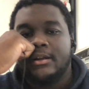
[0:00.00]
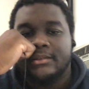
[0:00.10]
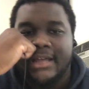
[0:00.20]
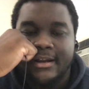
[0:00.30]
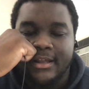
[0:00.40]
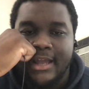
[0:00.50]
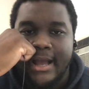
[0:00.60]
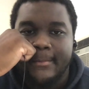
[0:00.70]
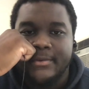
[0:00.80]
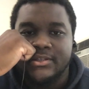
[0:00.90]
And a lot of the
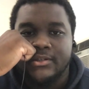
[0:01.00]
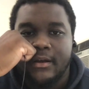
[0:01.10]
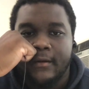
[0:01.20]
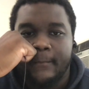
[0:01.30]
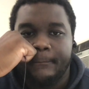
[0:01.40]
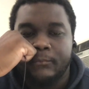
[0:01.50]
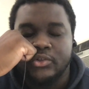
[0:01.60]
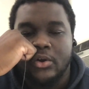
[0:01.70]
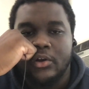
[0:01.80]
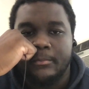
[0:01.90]
comments were
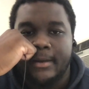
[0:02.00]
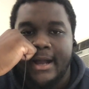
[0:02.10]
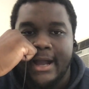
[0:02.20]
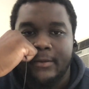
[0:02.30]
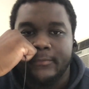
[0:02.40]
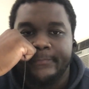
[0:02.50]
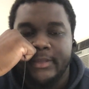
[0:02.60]
talking about how